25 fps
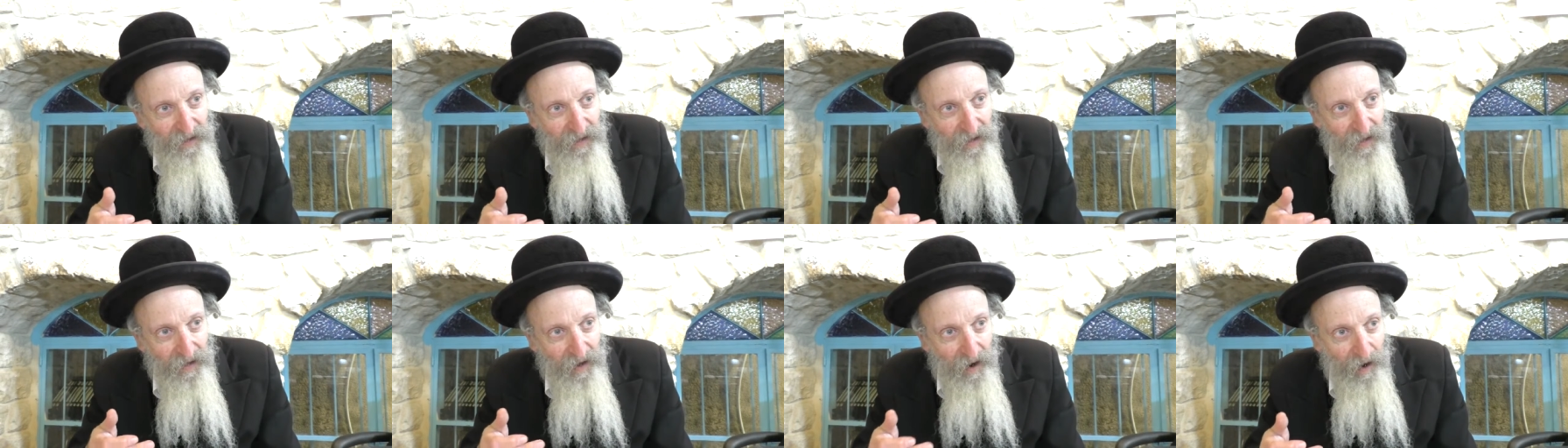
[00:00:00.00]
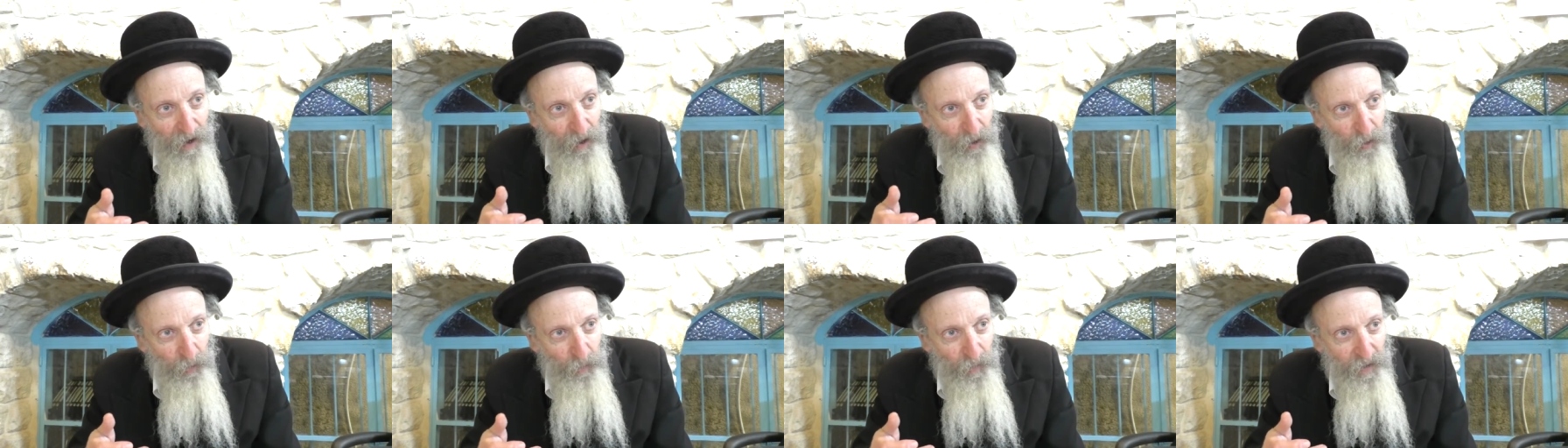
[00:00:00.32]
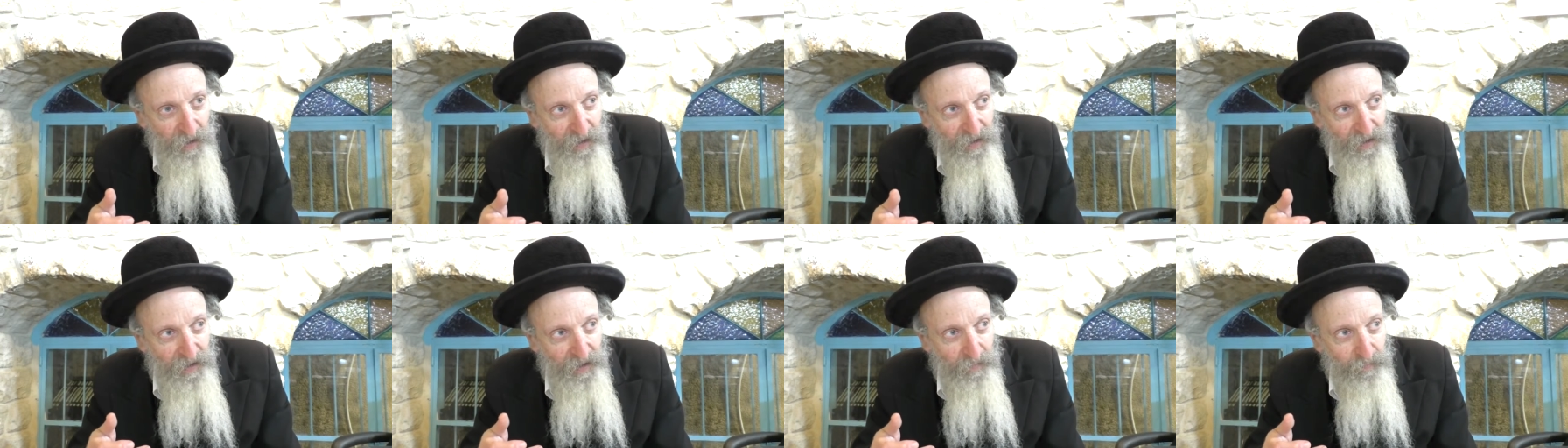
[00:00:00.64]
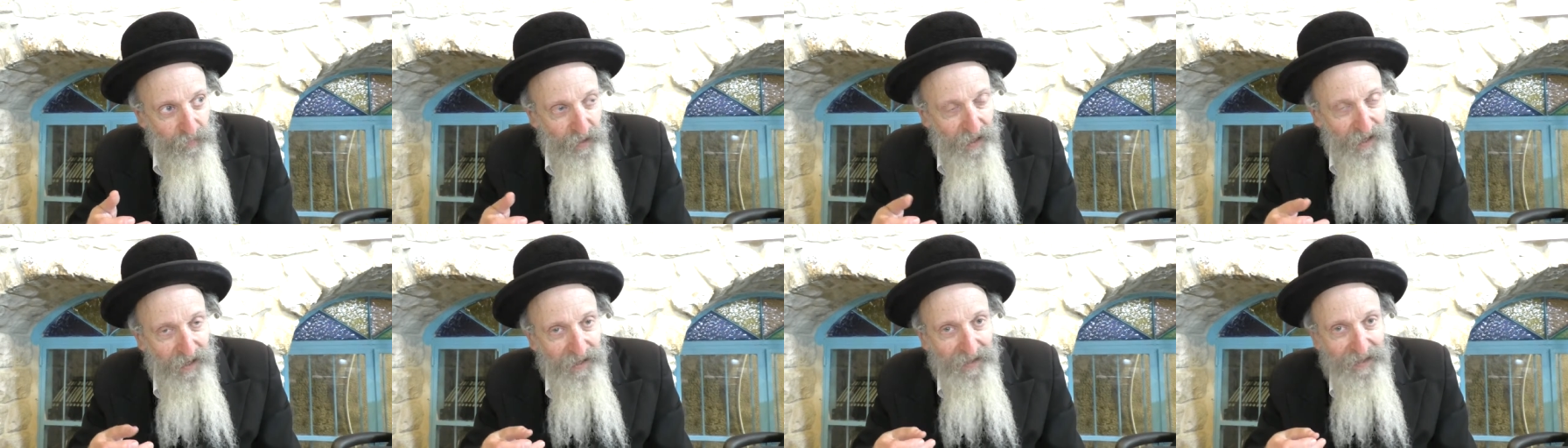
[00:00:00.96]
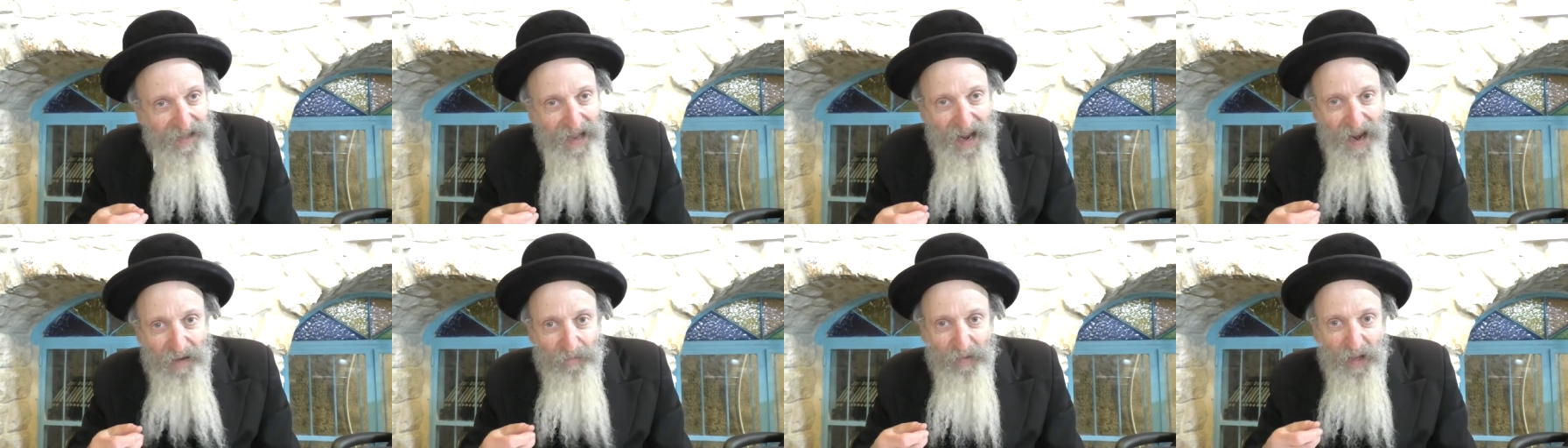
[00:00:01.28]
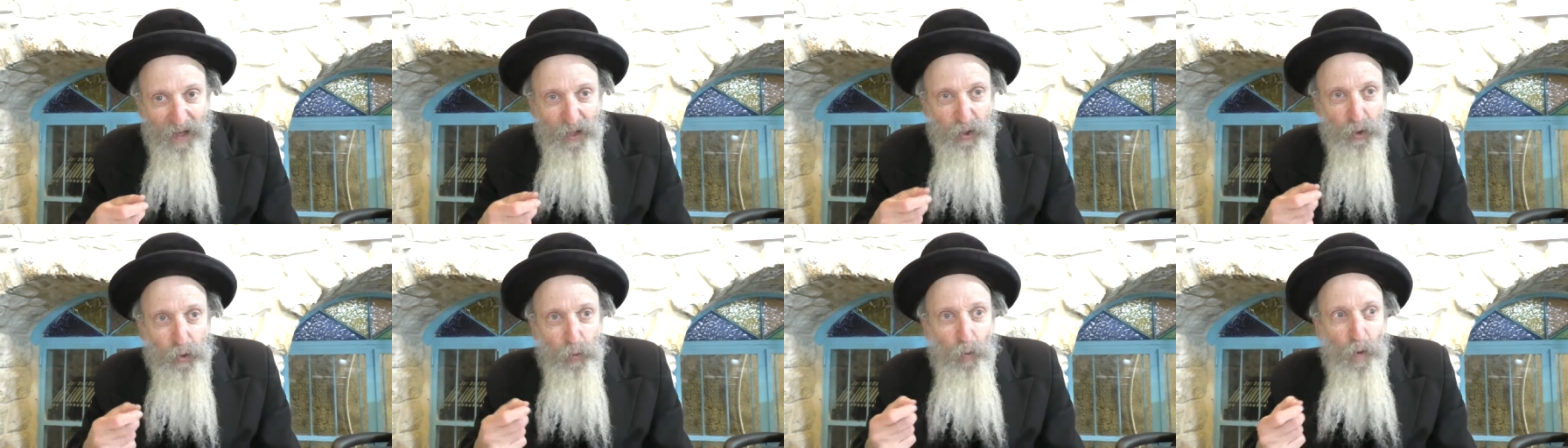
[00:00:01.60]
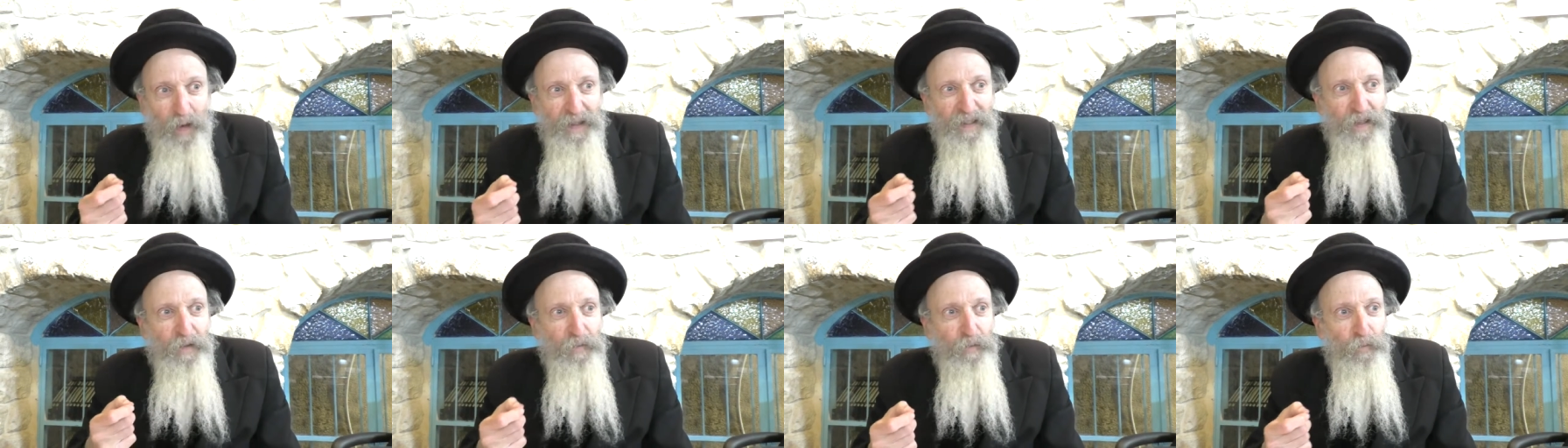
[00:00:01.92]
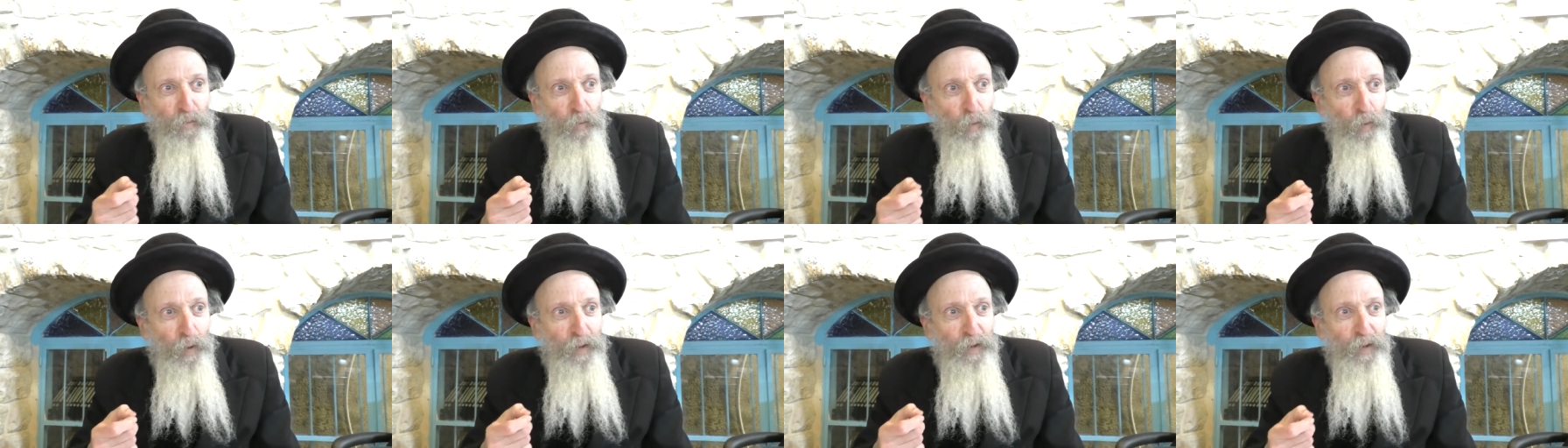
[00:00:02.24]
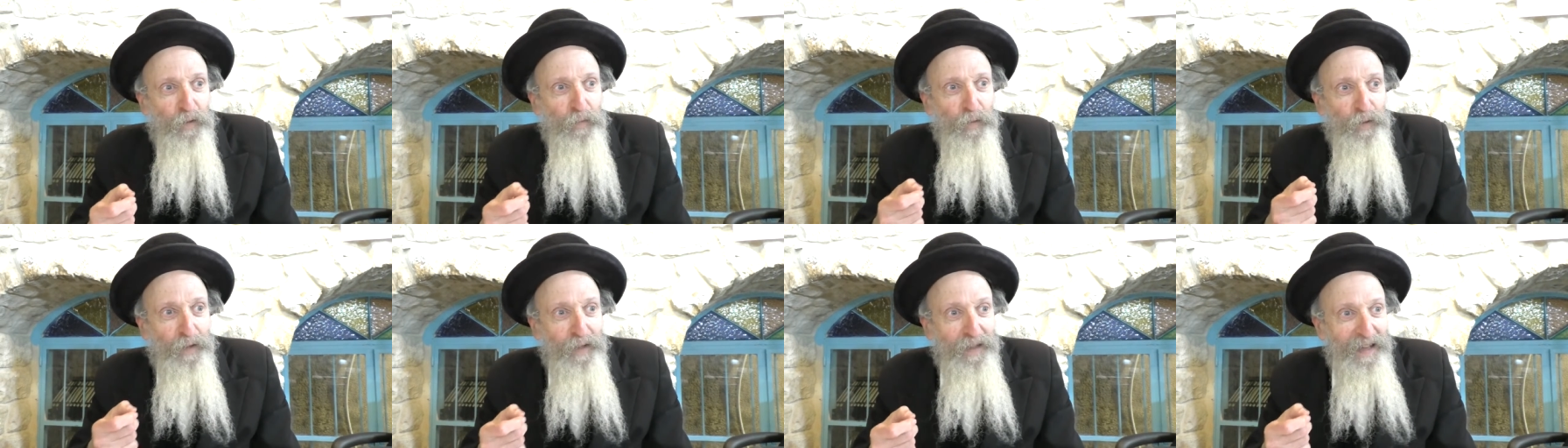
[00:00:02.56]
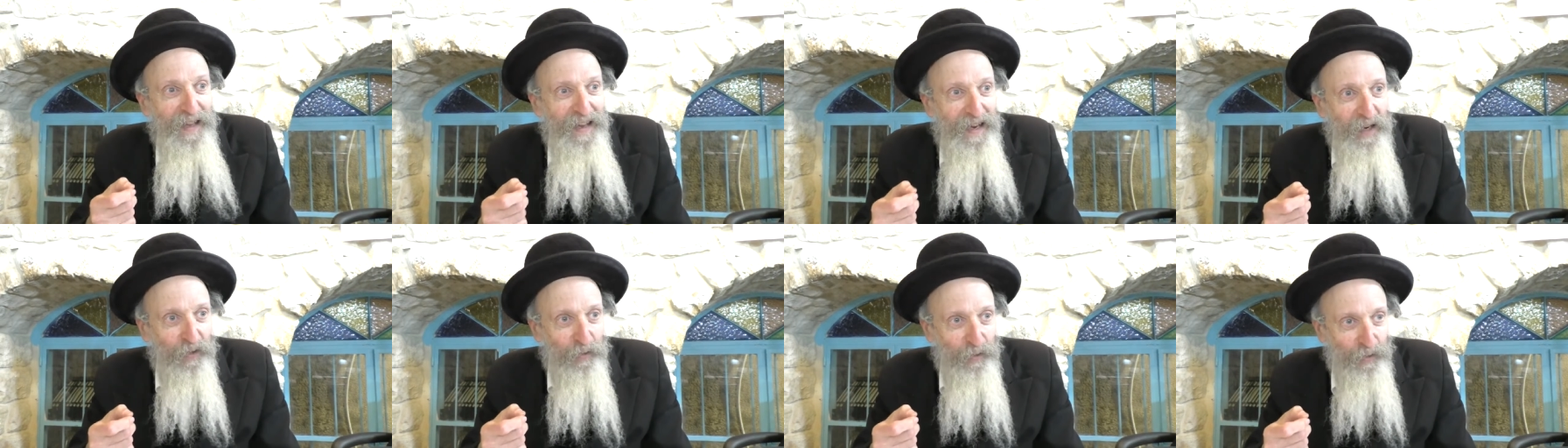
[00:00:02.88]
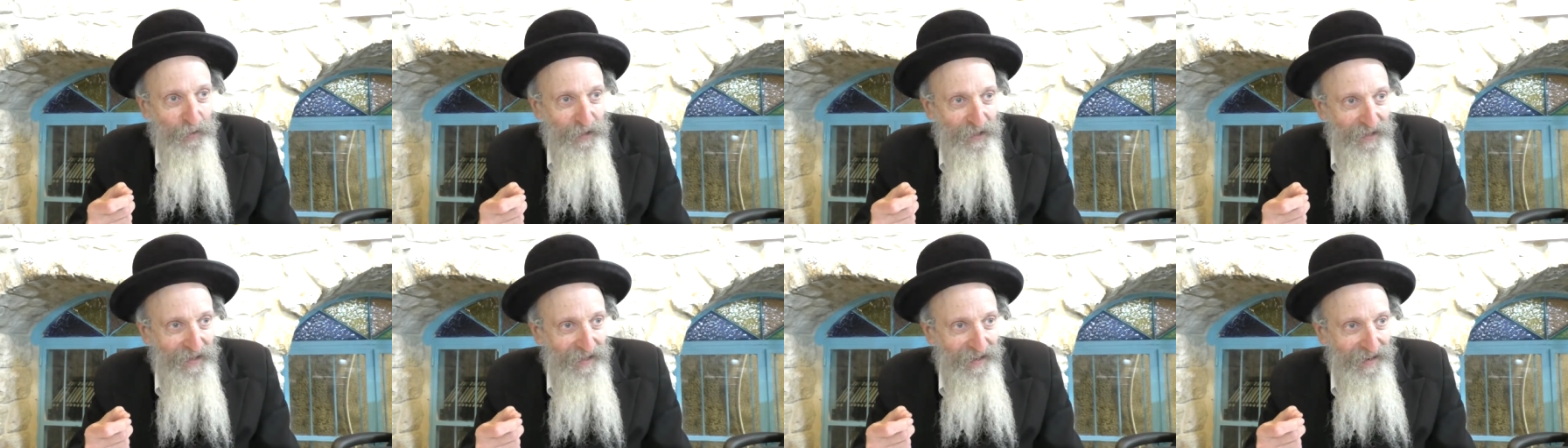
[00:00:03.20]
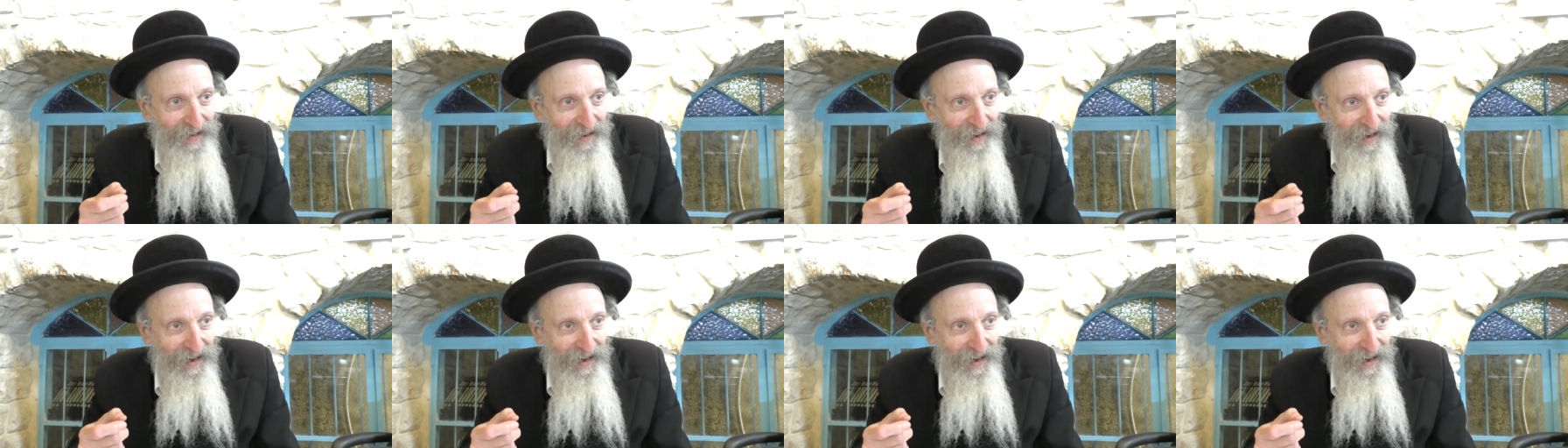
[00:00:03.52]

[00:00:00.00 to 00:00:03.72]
and arteries because they have like 24 different layers,